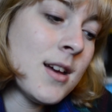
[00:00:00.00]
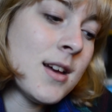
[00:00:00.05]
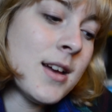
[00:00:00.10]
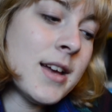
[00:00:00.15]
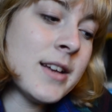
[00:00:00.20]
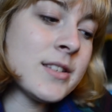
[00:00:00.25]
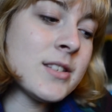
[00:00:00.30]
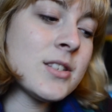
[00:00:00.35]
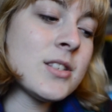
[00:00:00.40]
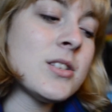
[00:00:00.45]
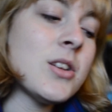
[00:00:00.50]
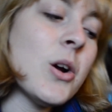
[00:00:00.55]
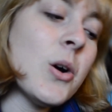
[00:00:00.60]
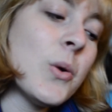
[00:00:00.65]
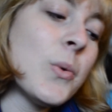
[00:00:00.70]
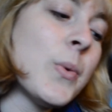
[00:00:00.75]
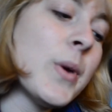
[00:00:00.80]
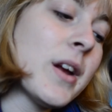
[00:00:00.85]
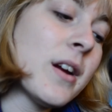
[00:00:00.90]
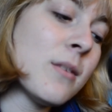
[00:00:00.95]
it's so
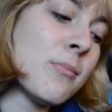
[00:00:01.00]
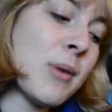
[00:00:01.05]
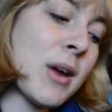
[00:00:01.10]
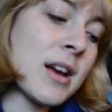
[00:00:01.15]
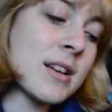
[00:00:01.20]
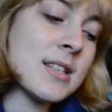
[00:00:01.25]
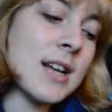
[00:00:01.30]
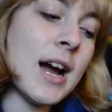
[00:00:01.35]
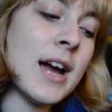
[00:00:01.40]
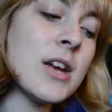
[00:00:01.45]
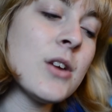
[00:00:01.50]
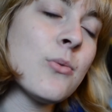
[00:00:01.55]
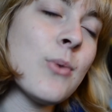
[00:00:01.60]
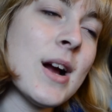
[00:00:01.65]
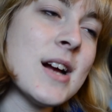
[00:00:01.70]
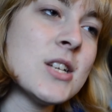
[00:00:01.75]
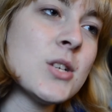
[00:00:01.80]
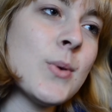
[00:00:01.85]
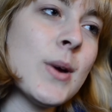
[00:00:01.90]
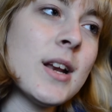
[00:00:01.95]
weird because I
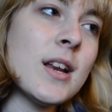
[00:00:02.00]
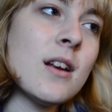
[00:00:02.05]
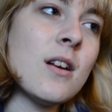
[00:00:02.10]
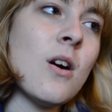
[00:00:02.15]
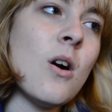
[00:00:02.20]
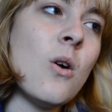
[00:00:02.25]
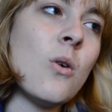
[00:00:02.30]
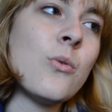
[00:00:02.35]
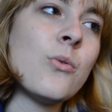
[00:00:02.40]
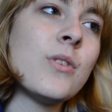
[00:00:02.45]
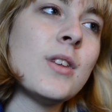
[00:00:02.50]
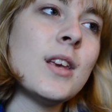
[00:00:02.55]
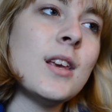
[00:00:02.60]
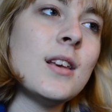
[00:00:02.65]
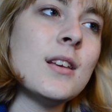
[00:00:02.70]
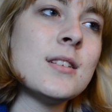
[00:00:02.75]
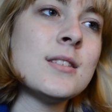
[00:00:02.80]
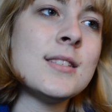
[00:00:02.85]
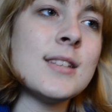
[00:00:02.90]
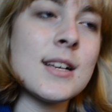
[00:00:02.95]
graduated
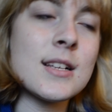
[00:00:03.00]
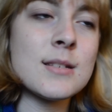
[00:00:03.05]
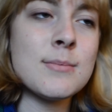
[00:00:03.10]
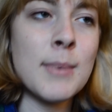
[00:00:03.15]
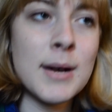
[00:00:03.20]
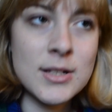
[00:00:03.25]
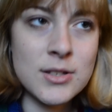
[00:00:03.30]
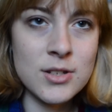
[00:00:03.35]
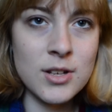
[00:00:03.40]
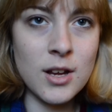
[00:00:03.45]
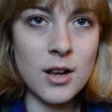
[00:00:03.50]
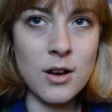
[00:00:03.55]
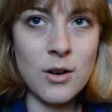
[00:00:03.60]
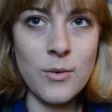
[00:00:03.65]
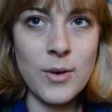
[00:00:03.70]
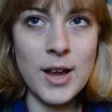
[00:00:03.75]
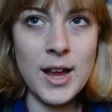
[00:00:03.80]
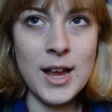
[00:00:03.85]
only 6 months ago,